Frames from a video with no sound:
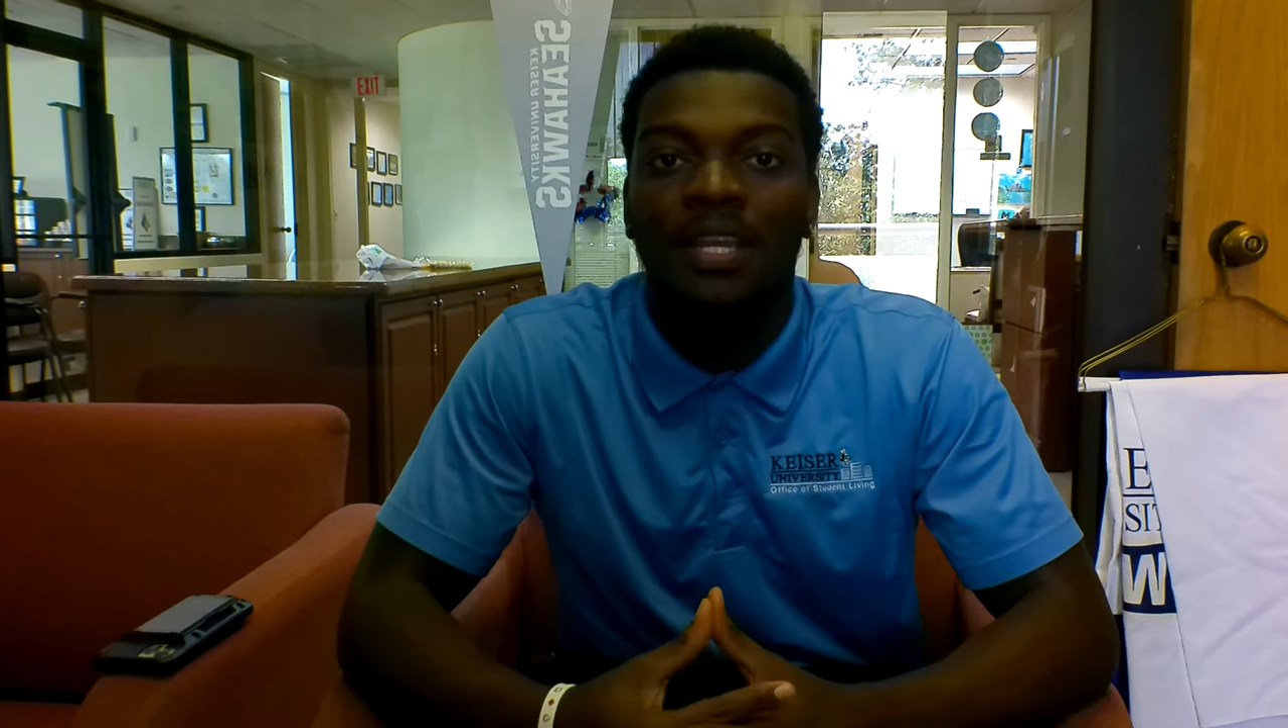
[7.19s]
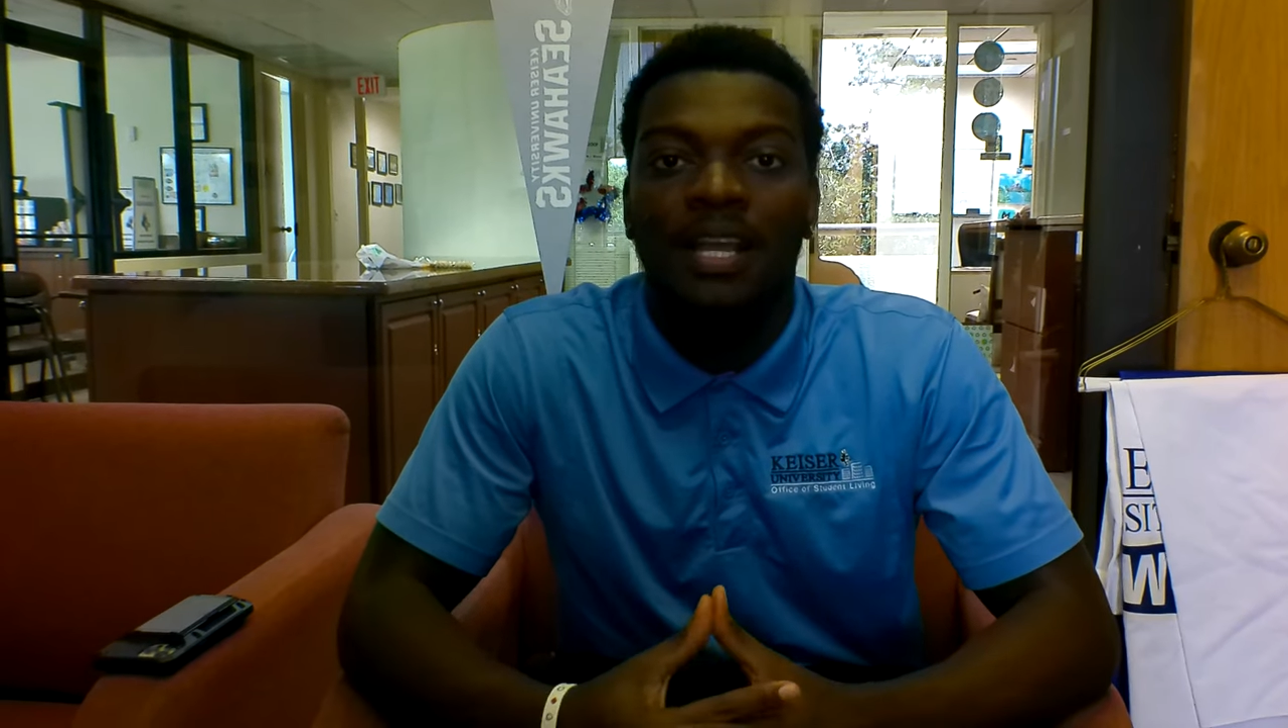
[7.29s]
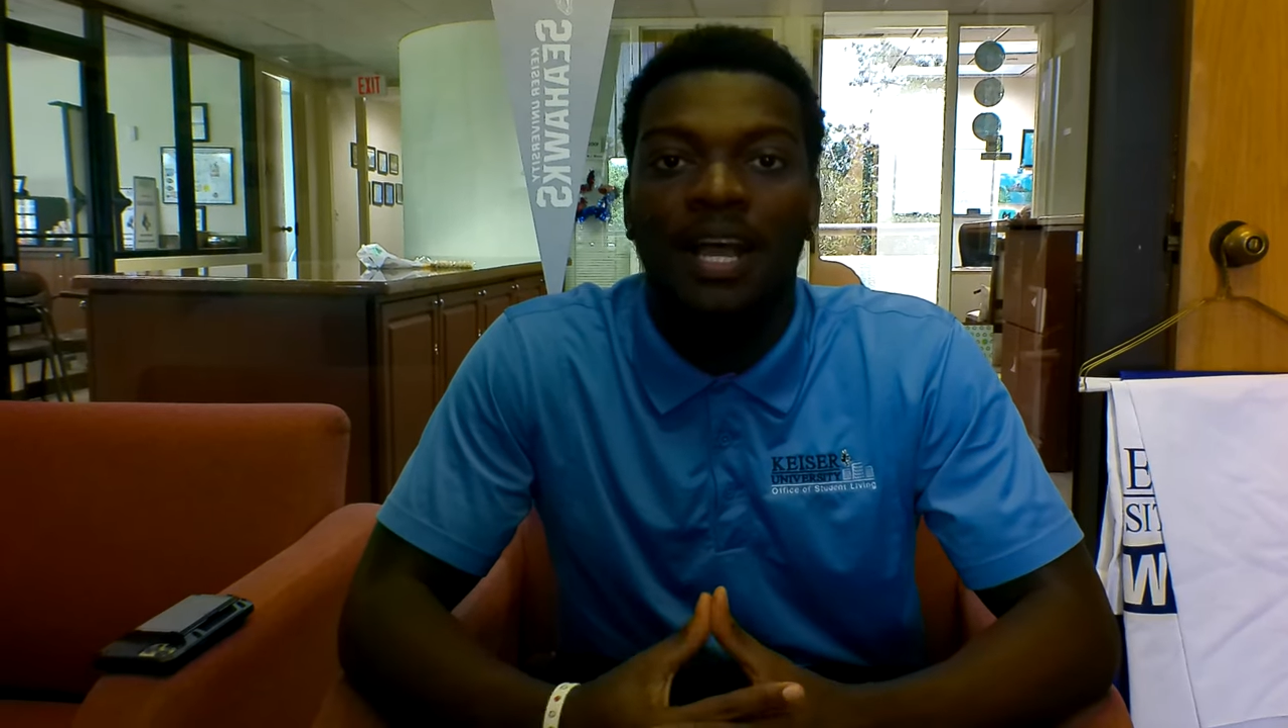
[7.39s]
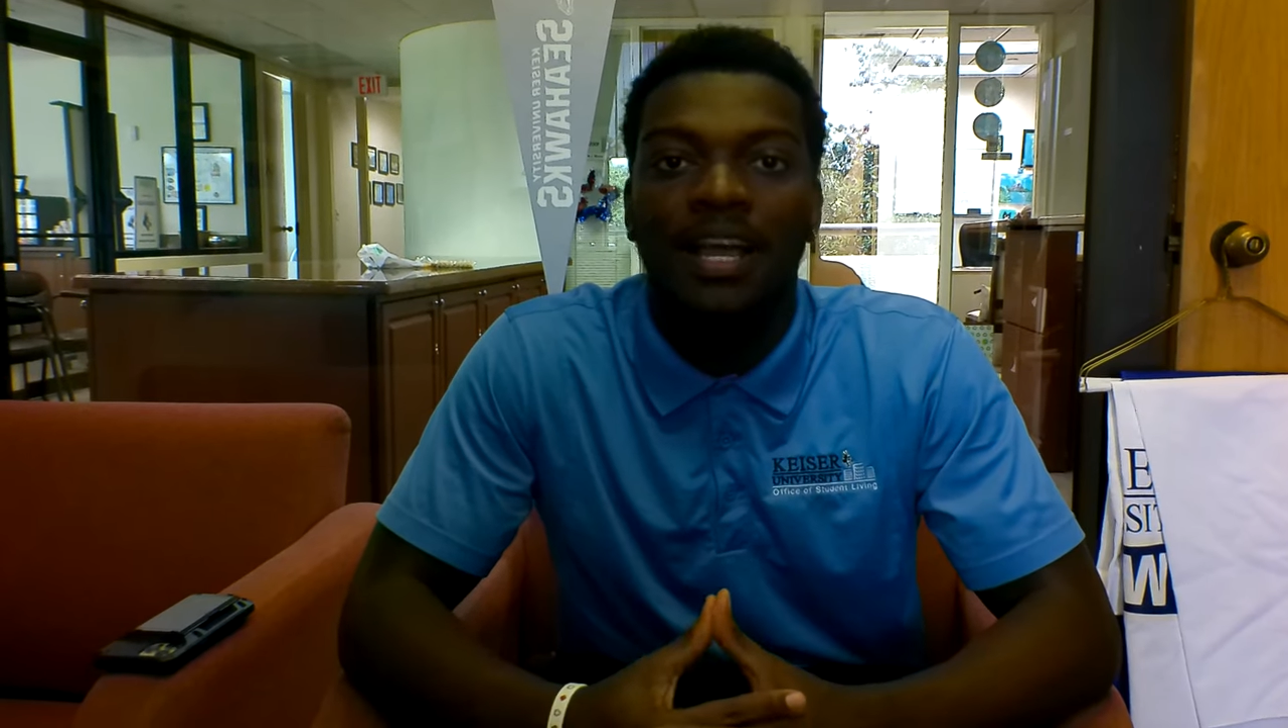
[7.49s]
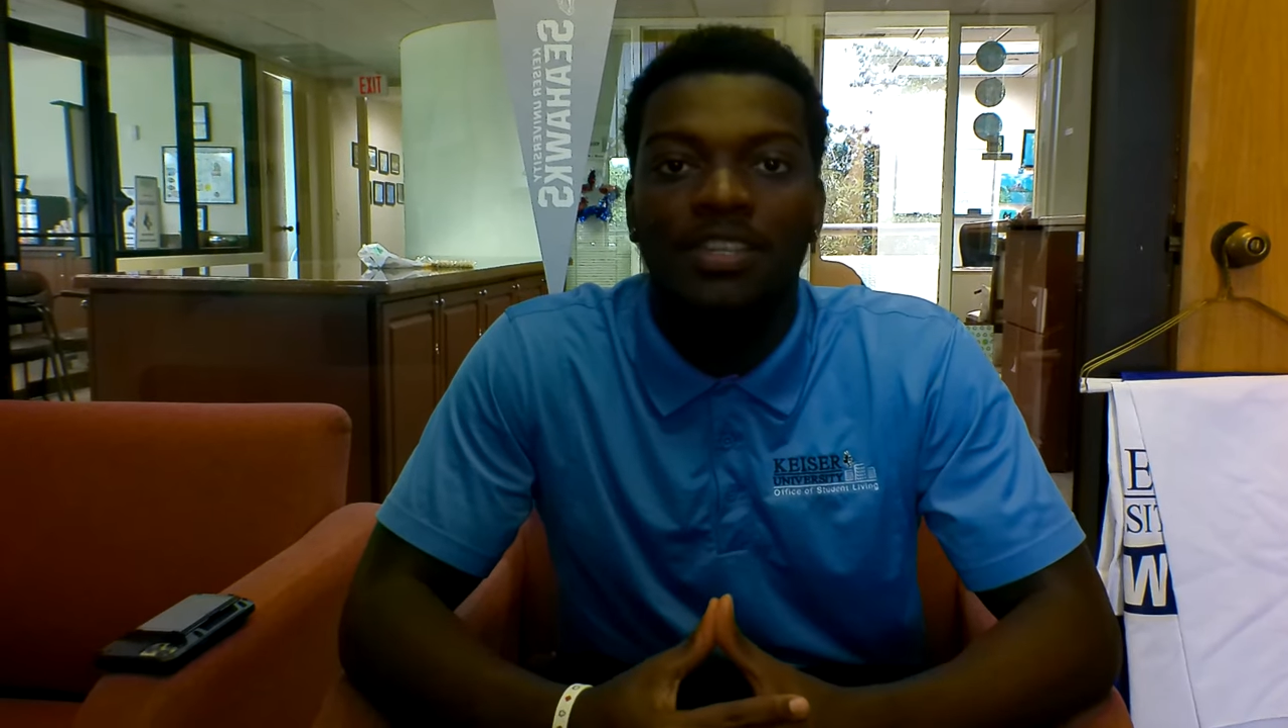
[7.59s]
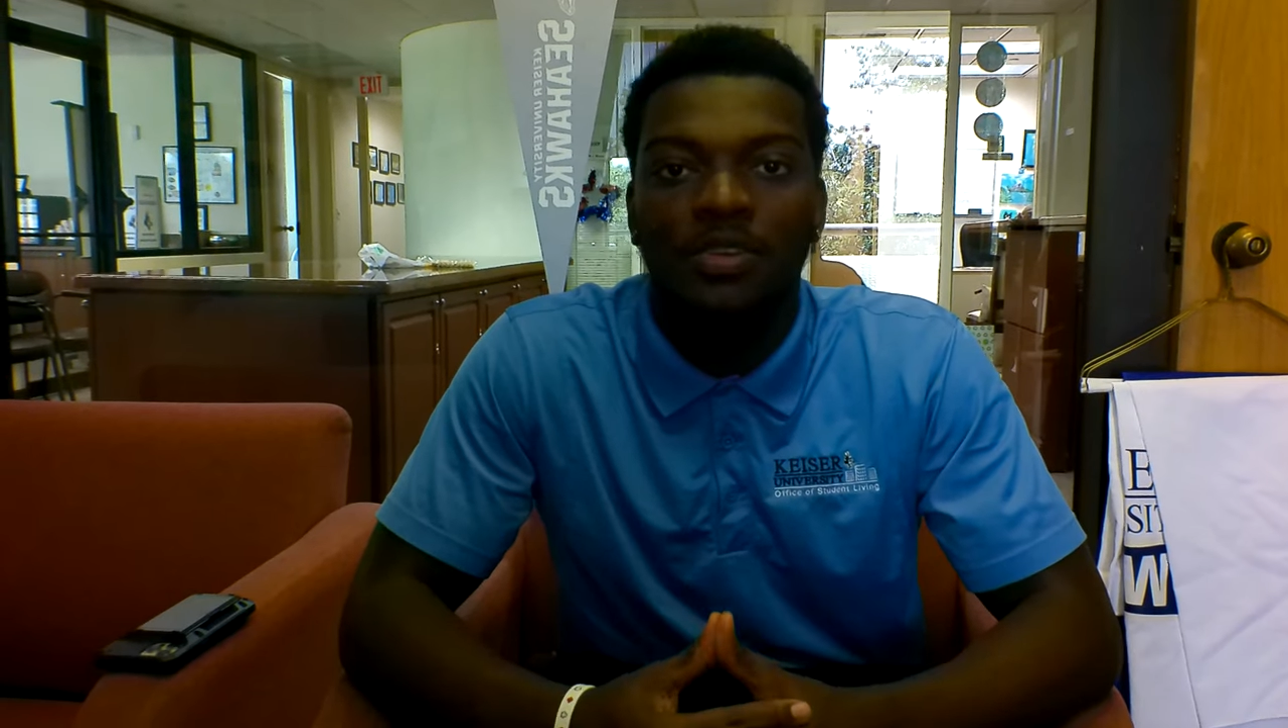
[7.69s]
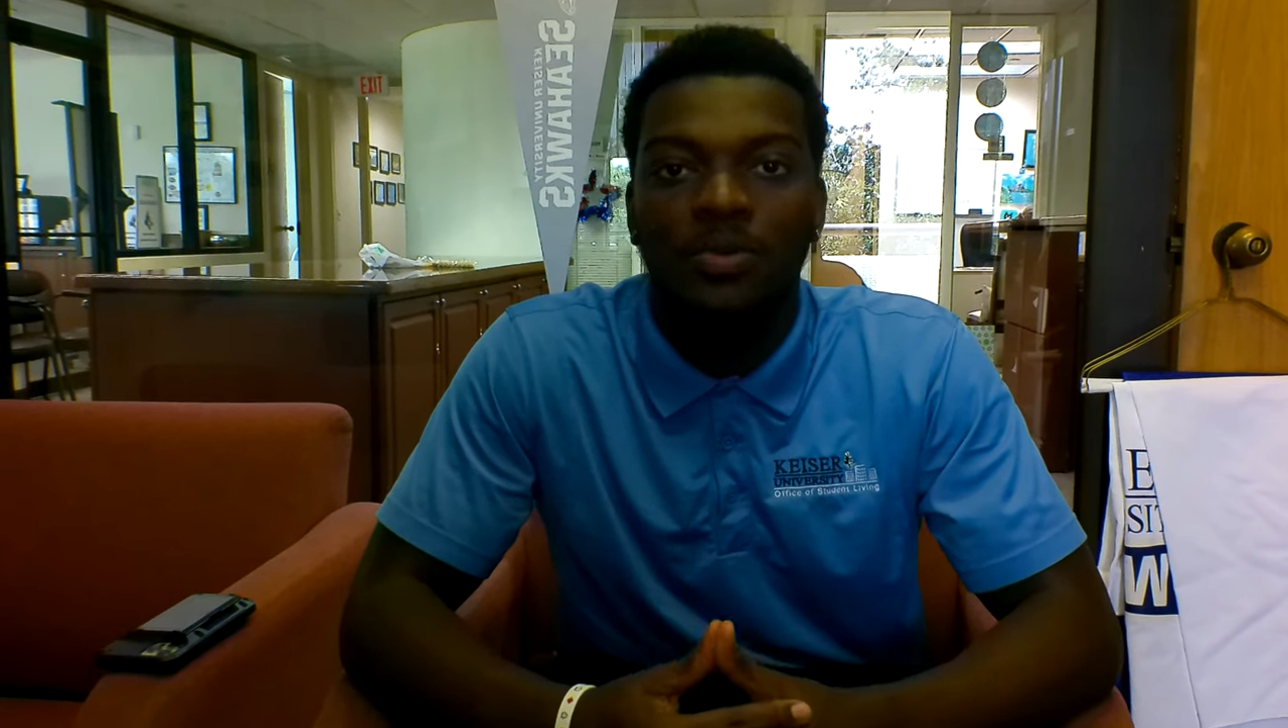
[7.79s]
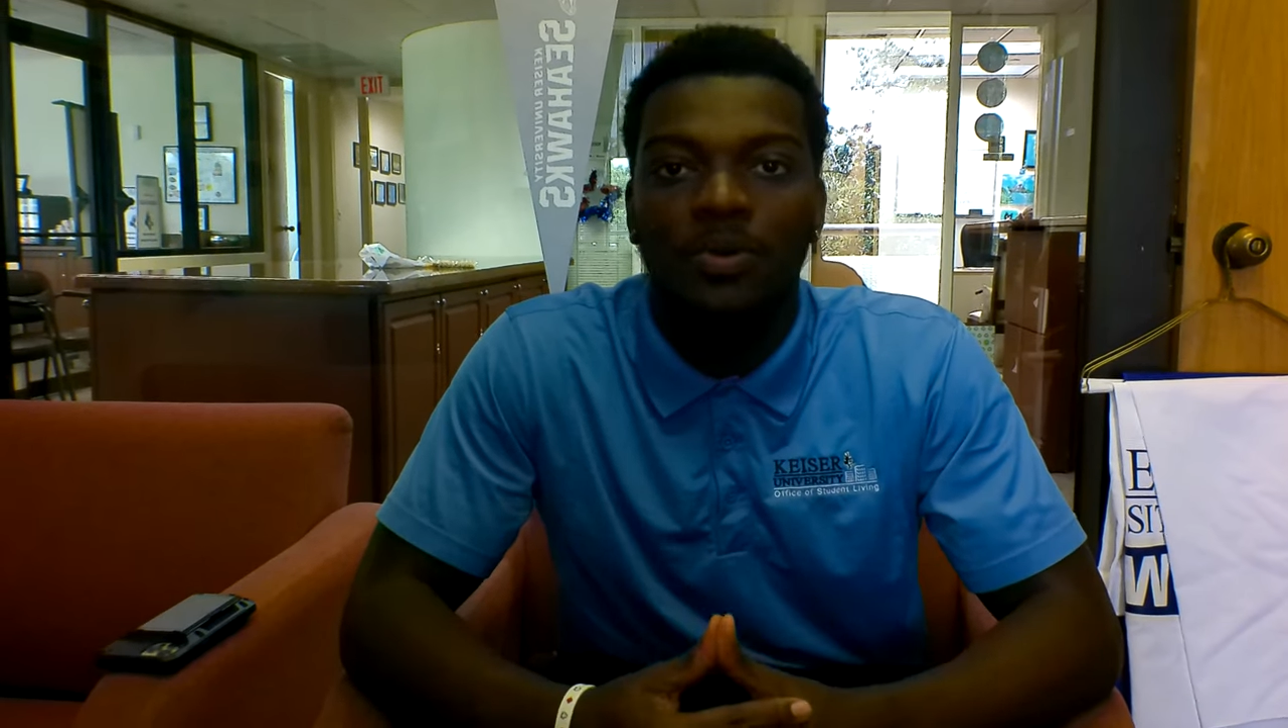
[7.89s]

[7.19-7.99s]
to Keiser